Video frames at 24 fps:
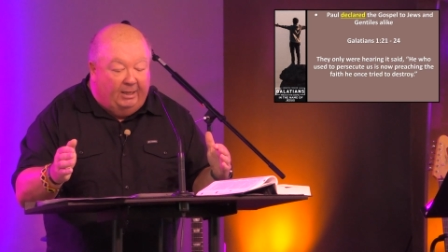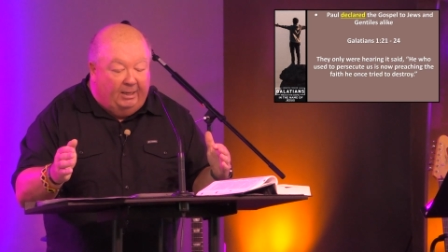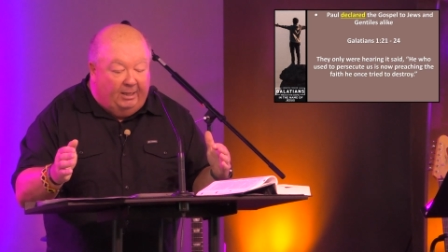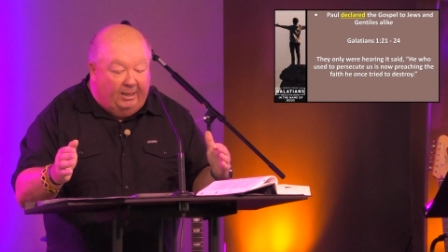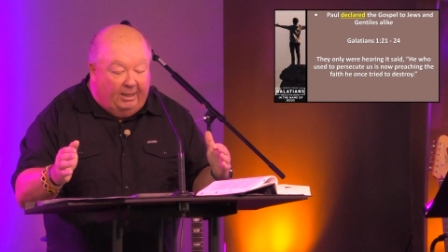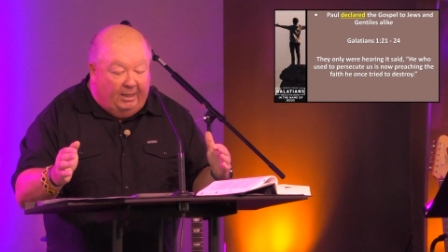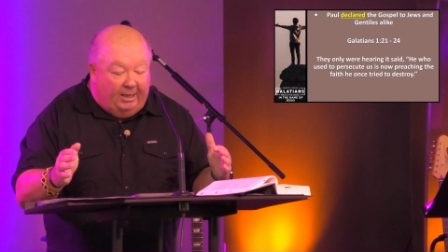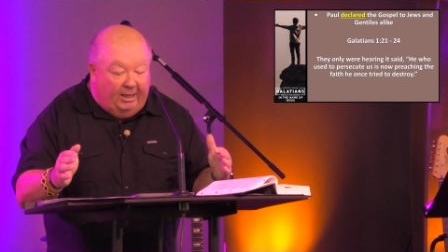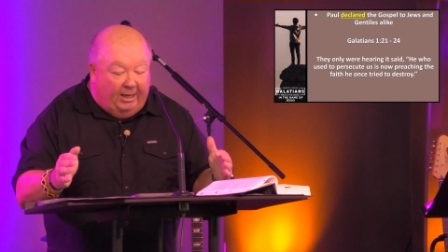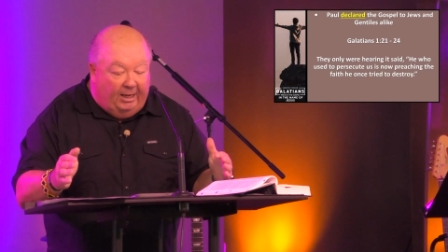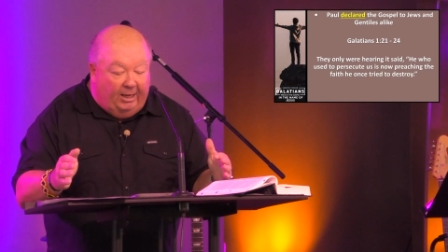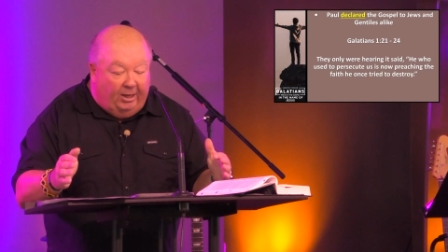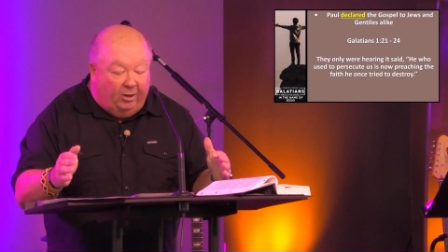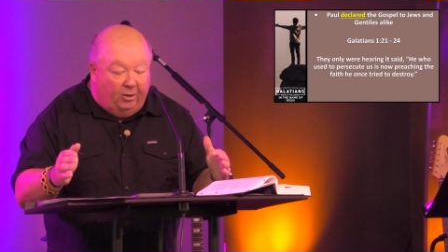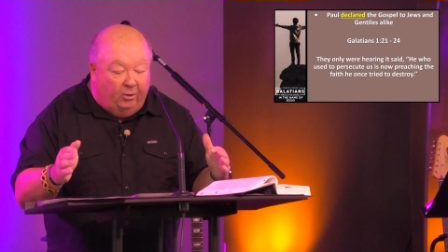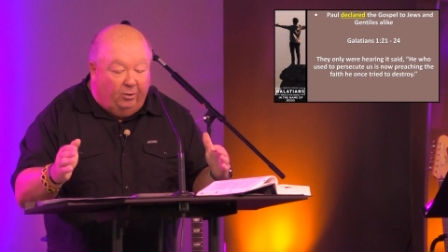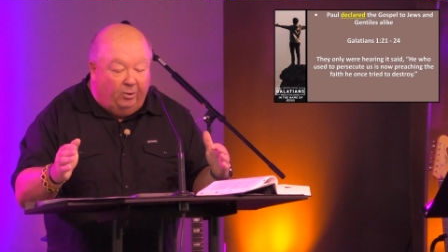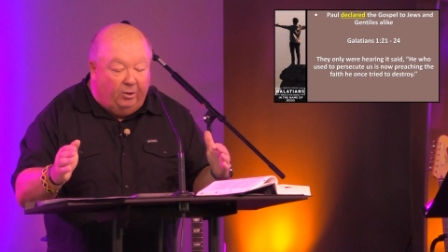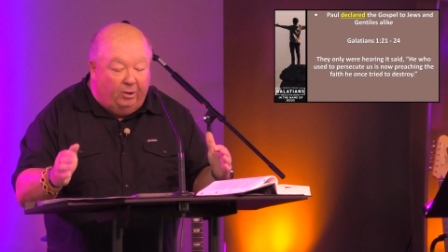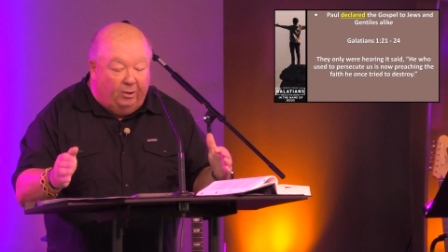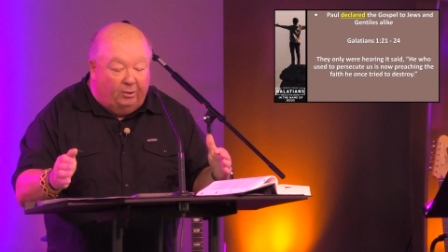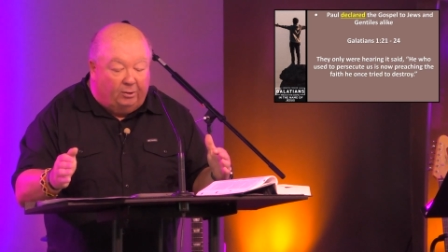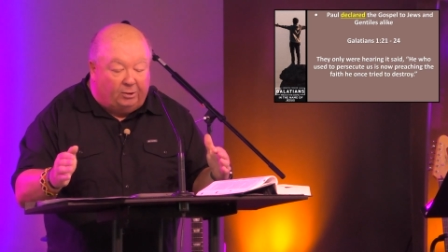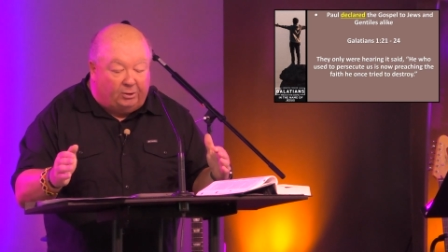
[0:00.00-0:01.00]
He who
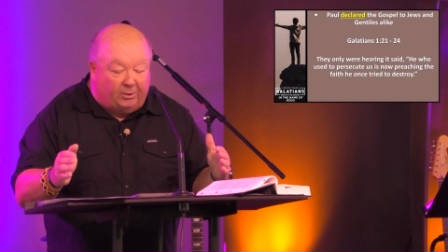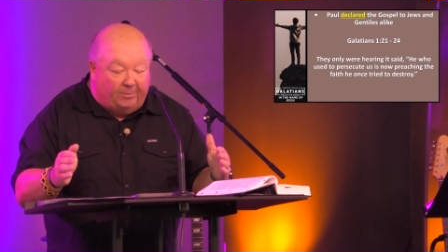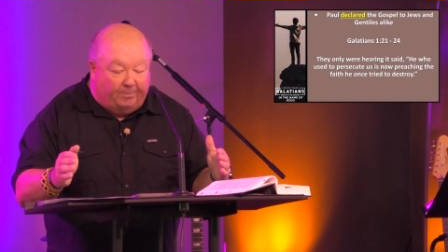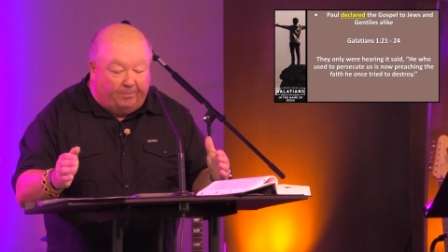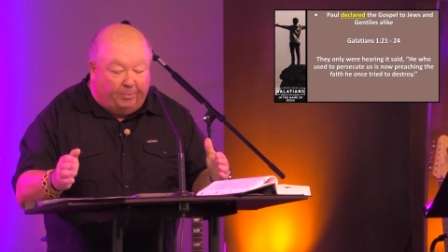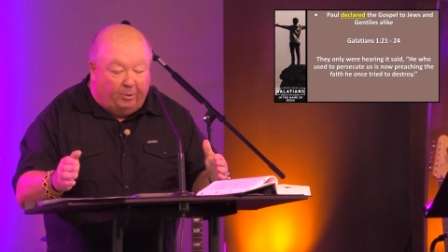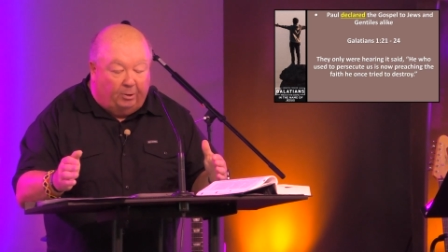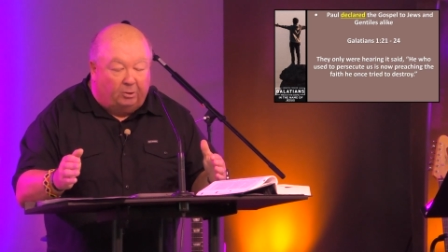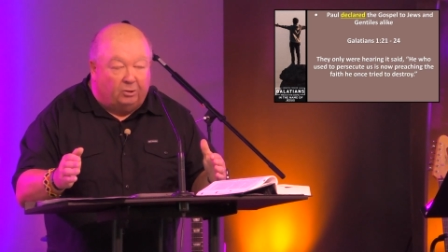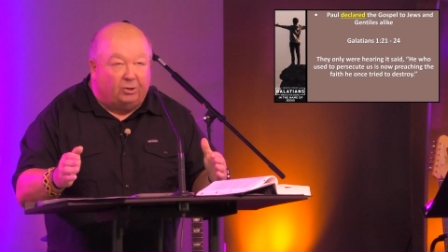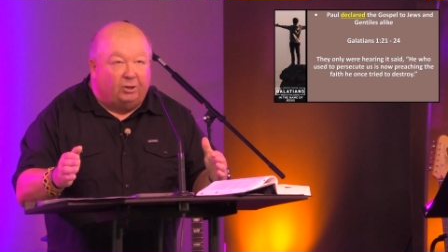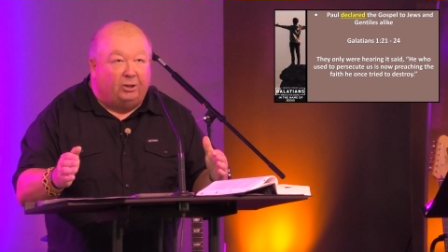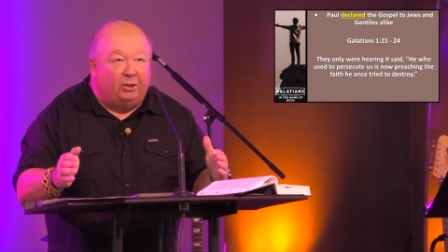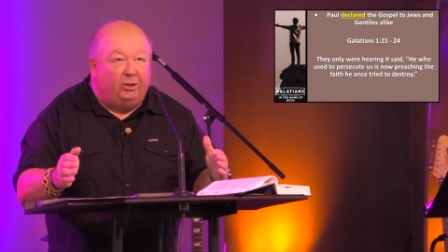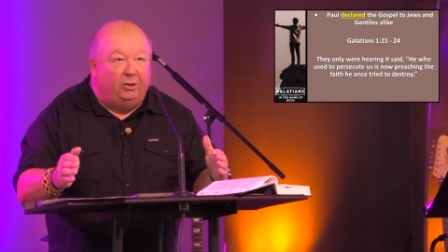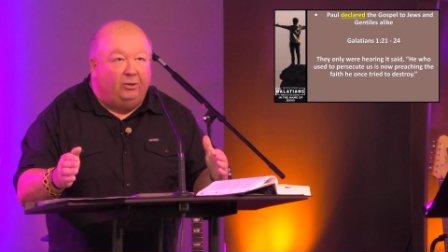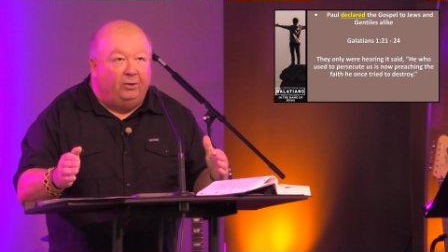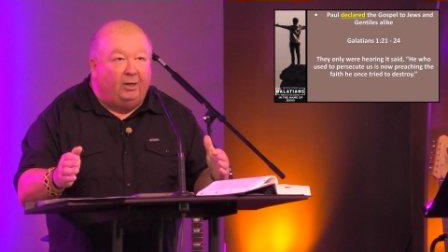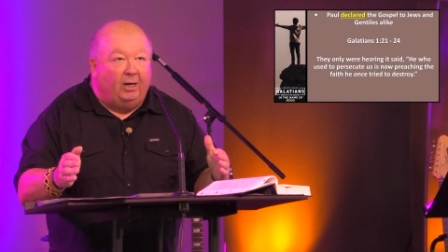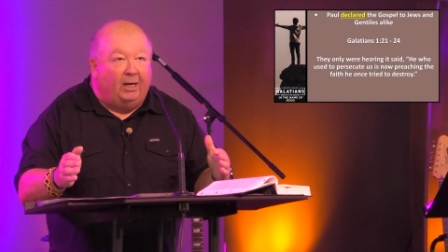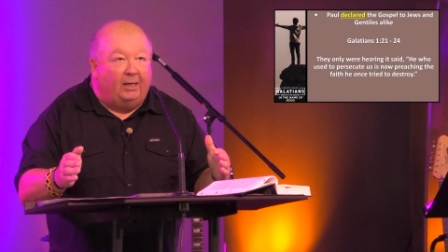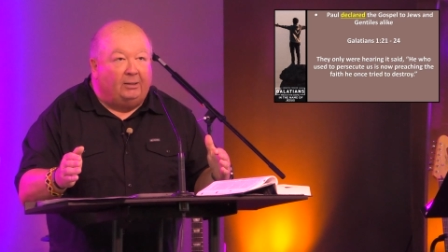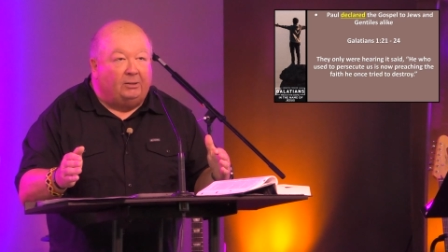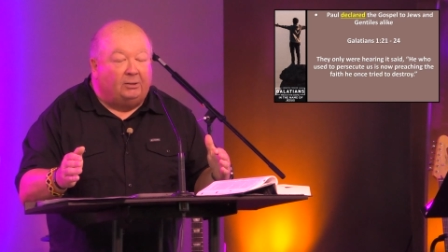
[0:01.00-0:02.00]
used to
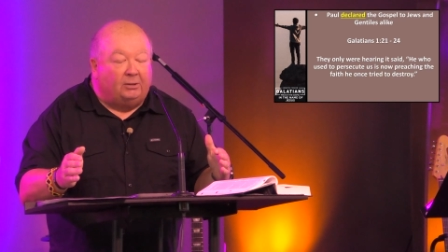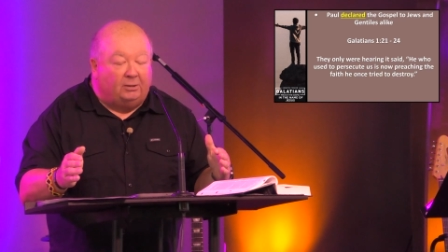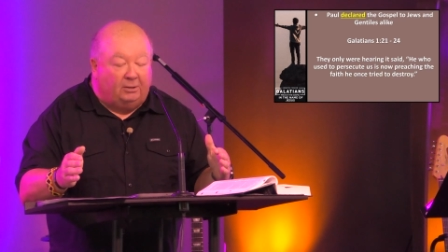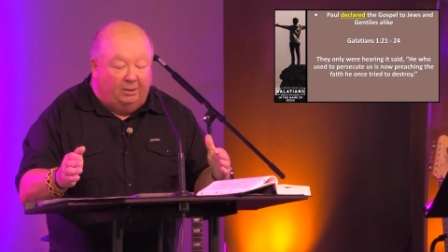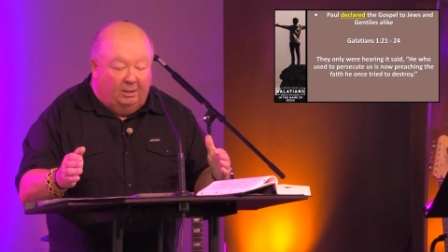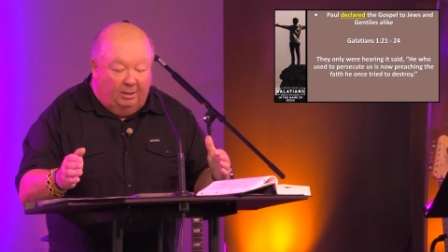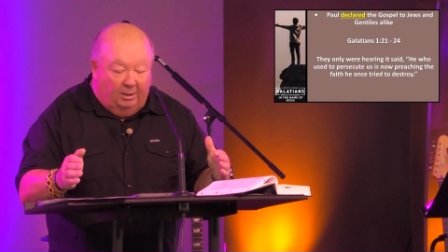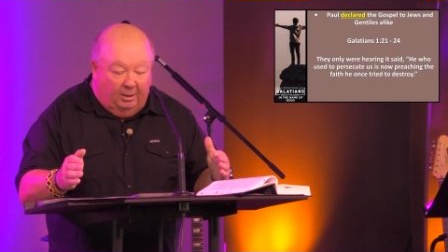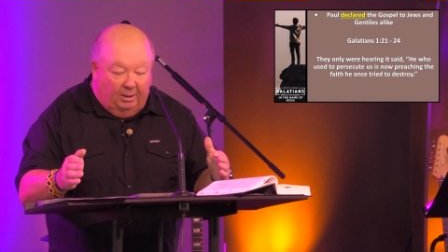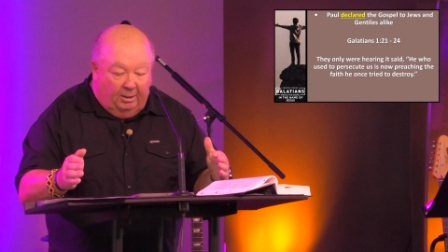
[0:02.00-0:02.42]
persecute us